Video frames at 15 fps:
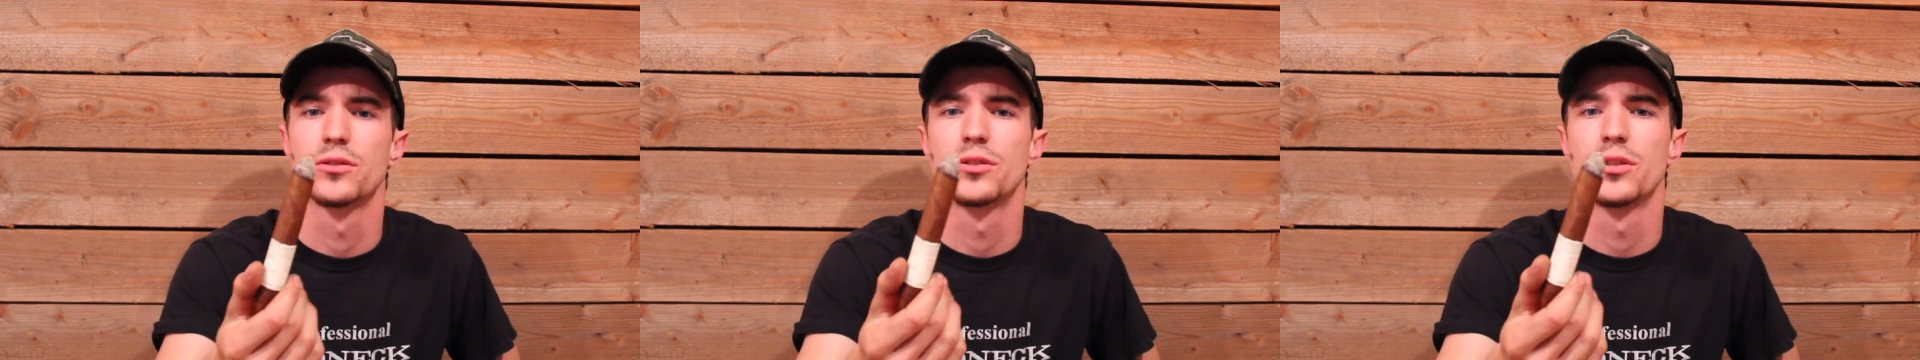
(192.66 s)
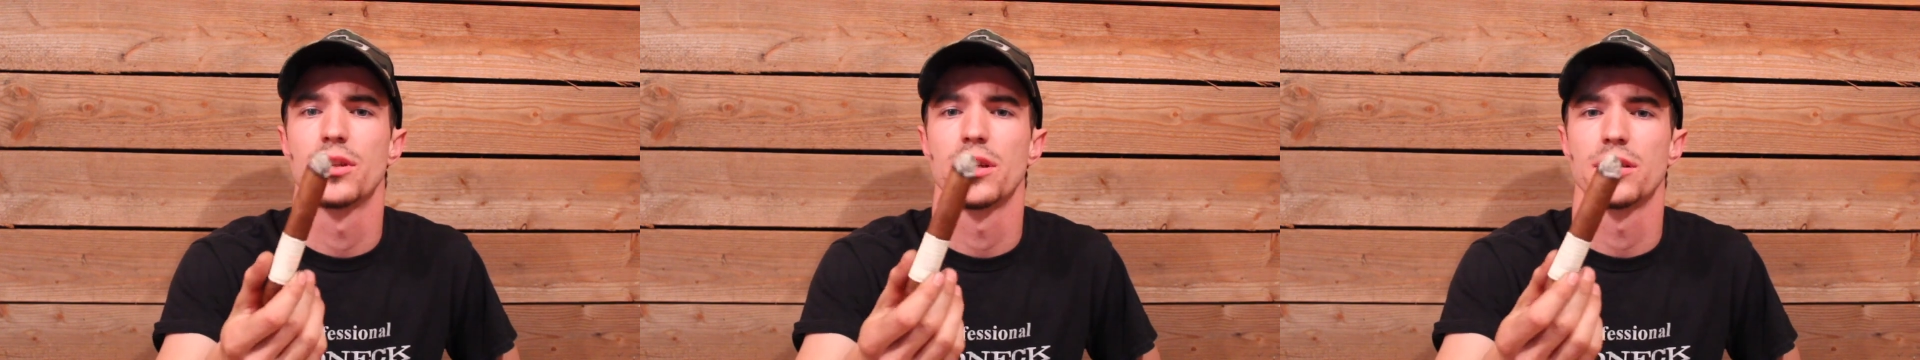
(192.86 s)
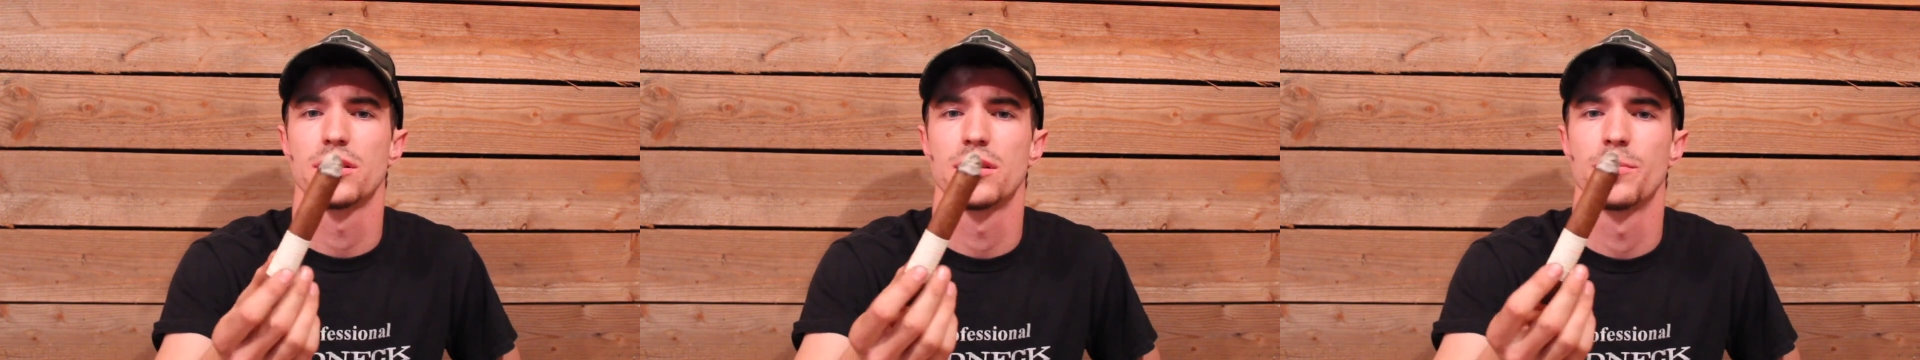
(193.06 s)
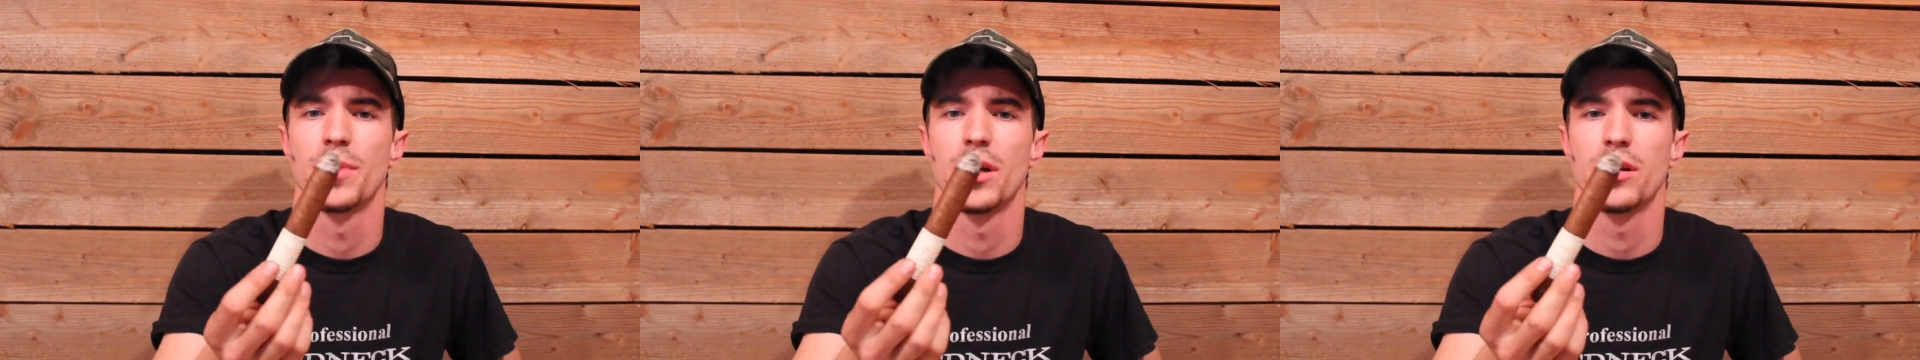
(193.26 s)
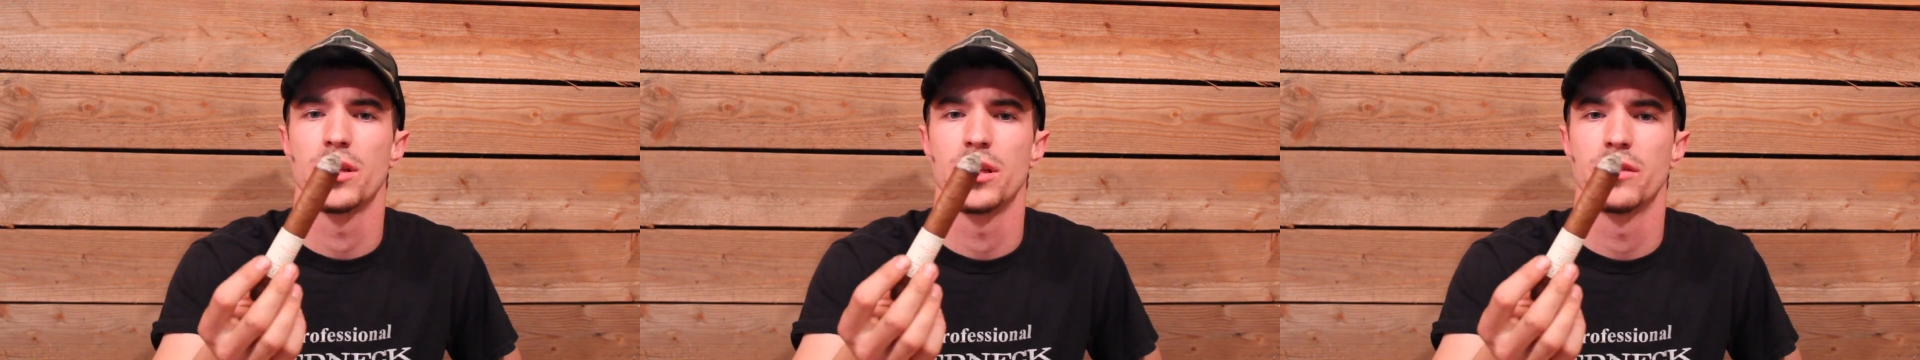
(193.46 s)
Just
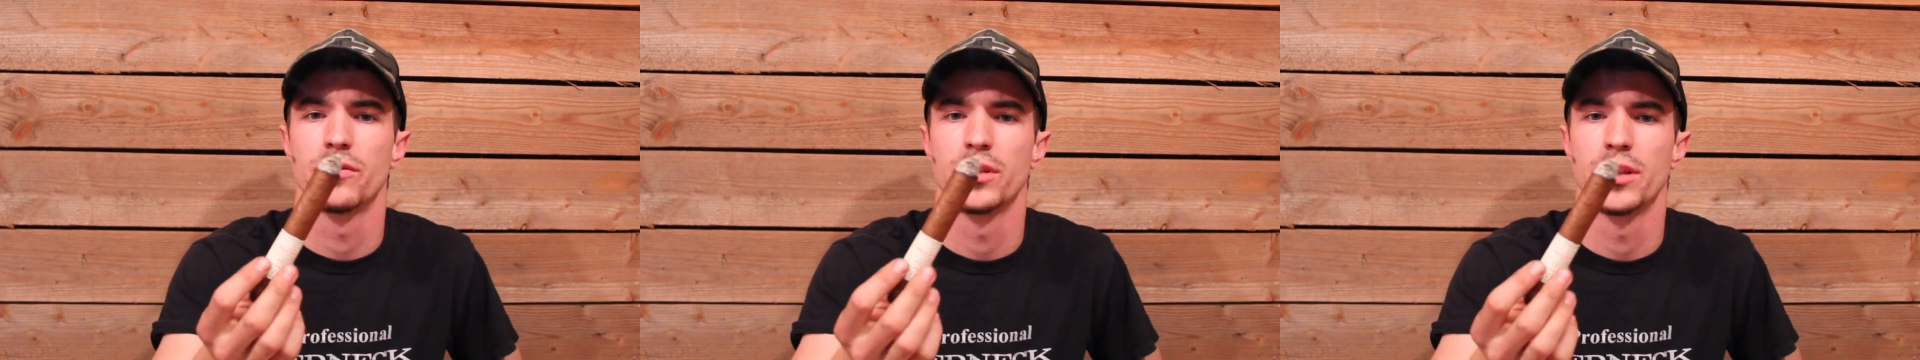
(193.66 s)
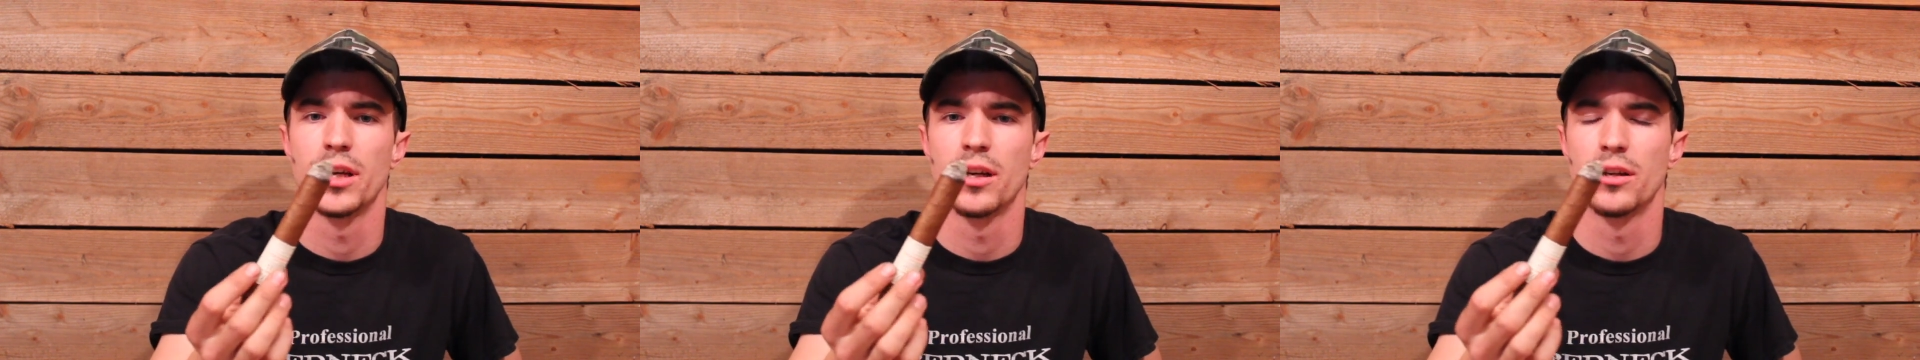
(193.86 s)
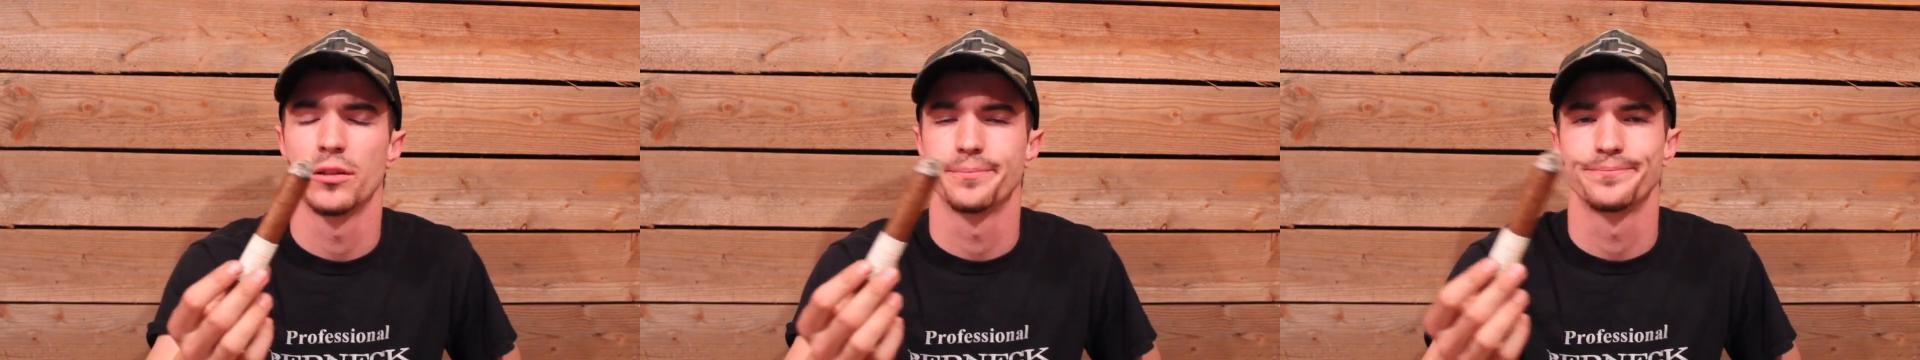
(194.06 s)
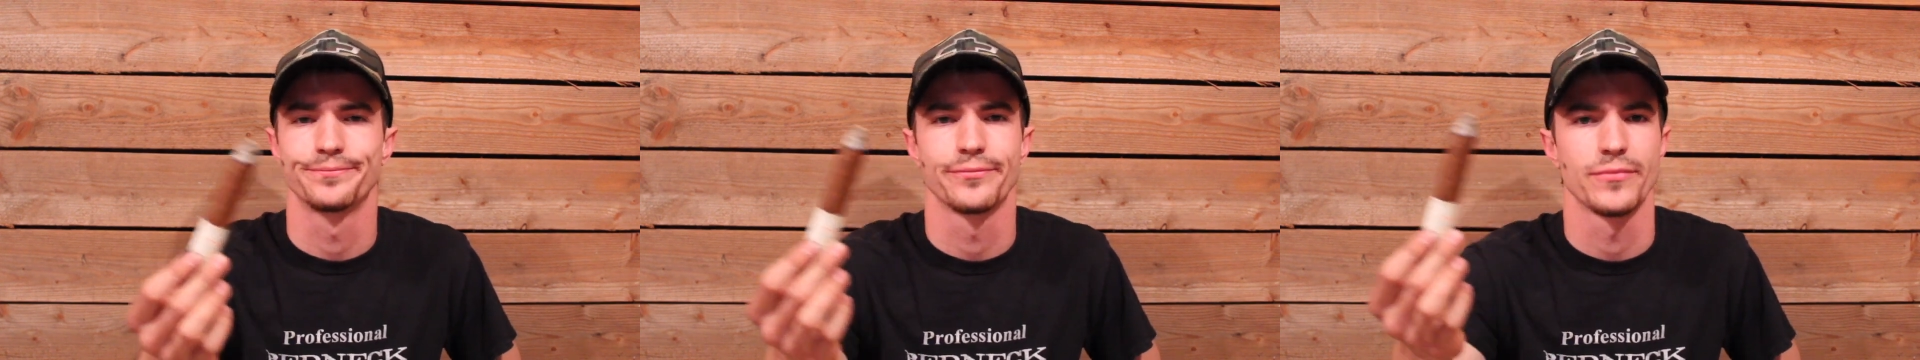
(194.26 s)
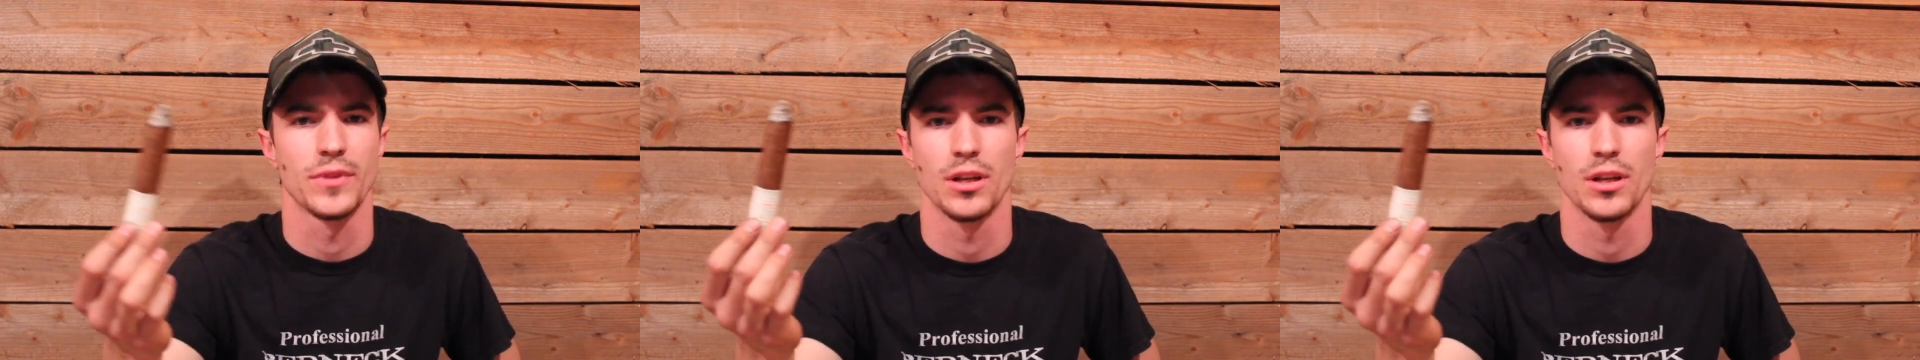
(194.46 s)
about evened out.